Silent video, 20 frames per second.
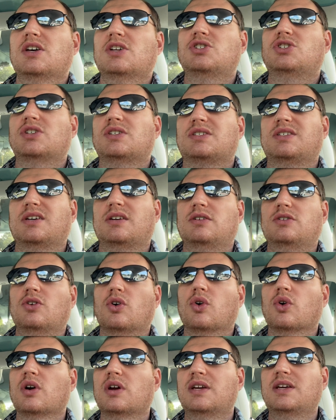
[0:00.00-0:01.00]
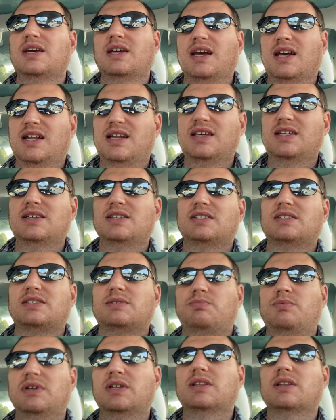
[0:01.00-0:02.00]
just ignoring any
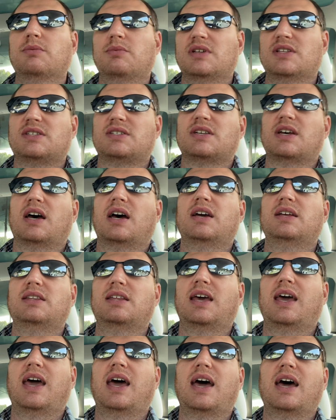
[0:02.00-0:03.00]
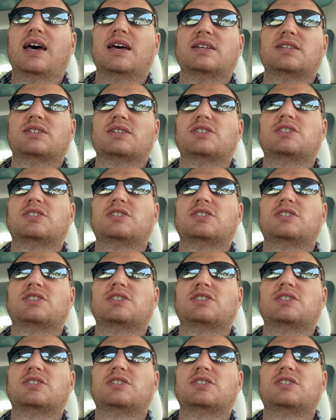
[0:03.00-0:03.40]
speed limit sign that has